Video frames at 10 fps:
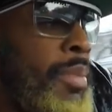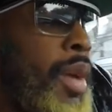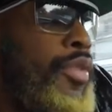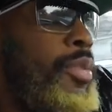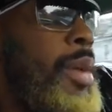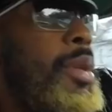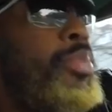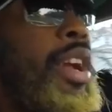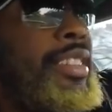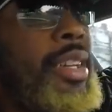But let me
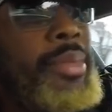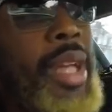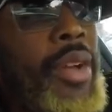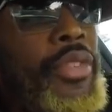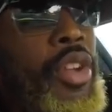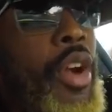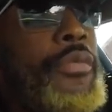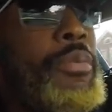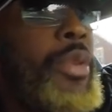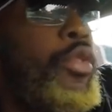break something down for y'all
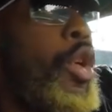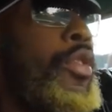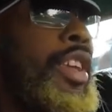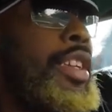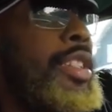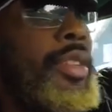before we even get